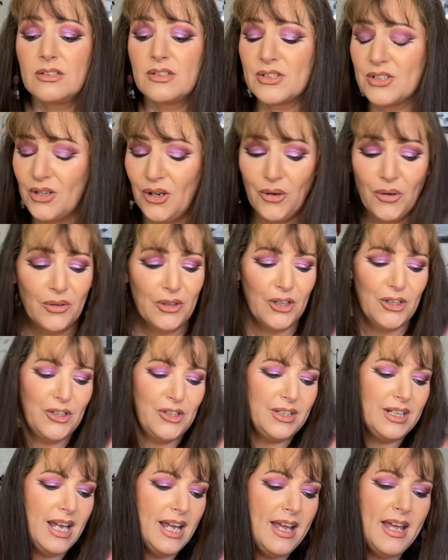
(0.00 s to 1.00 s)
so
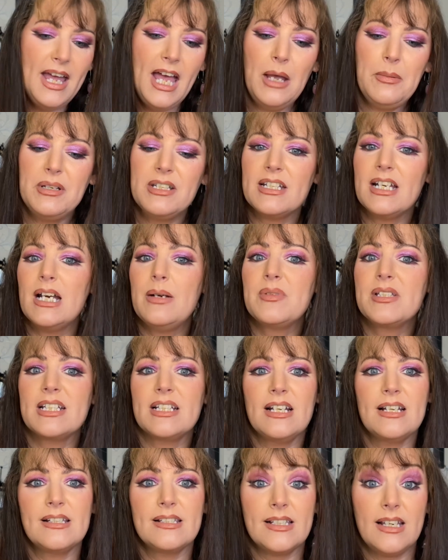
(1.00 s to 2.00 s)
good. How many times can
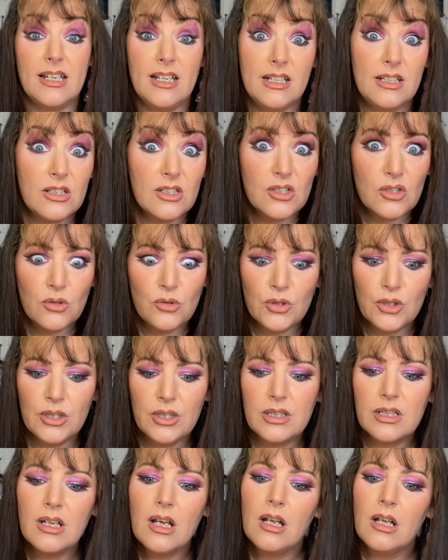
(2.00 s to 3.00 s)
I say so
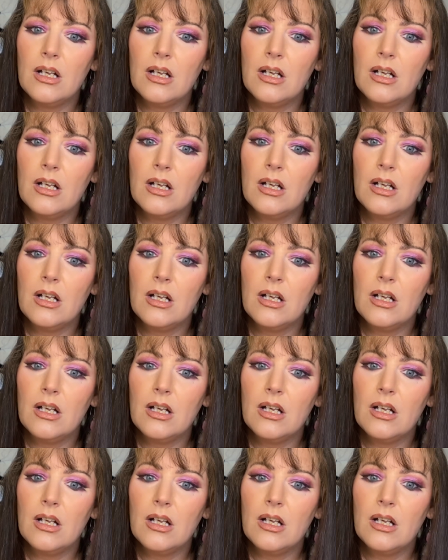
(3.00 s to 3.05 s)
good?